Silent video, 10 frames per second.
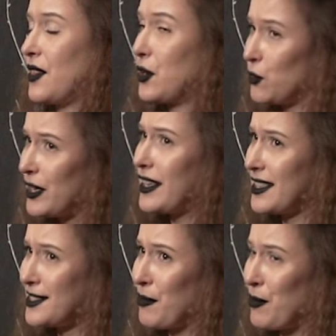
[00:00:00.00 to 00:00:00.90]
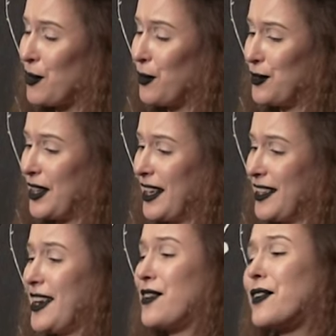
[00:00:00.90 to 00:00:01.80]
The hoodie is approved
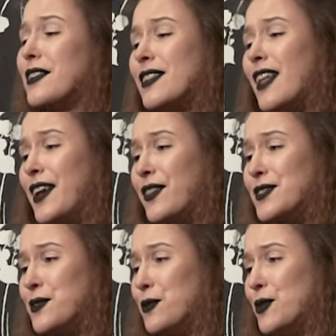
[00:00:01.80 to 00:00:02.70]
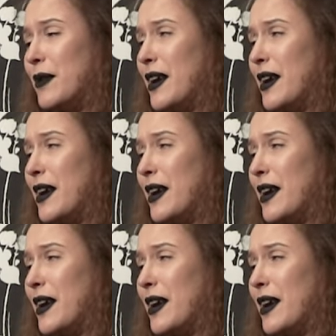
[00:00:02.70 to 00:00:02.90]
and I really like this hood,